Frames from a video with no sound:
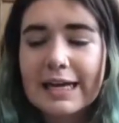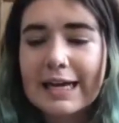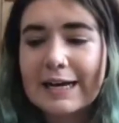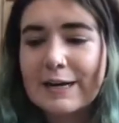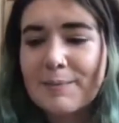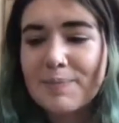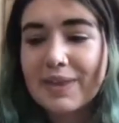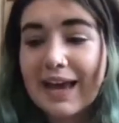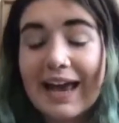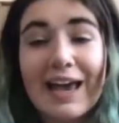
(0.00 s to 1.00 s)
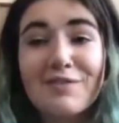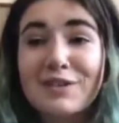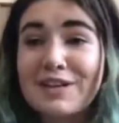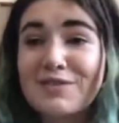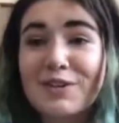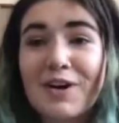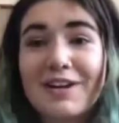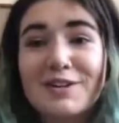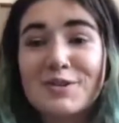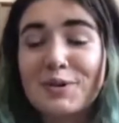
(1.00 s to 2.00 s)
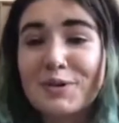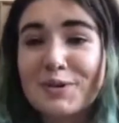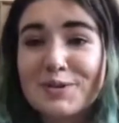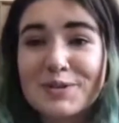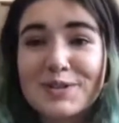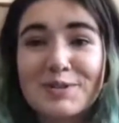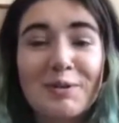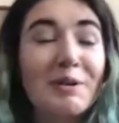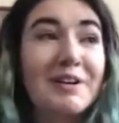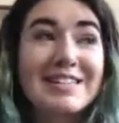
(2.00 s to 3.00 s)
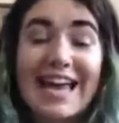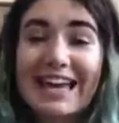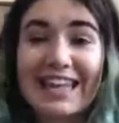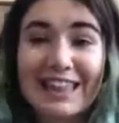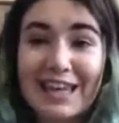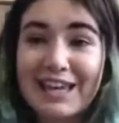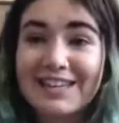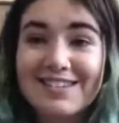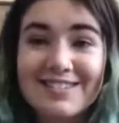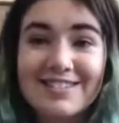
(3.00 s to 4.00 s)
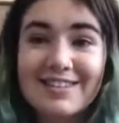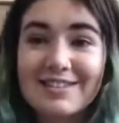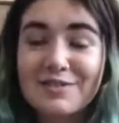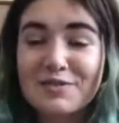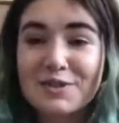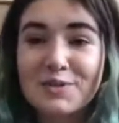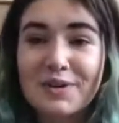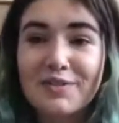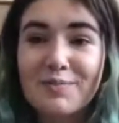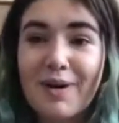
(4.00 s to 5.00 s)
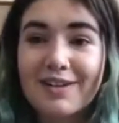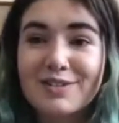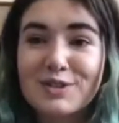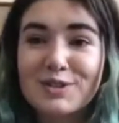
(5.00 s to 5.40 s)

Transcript: I haven't even gone into a grocery store or to anything since the first week of March.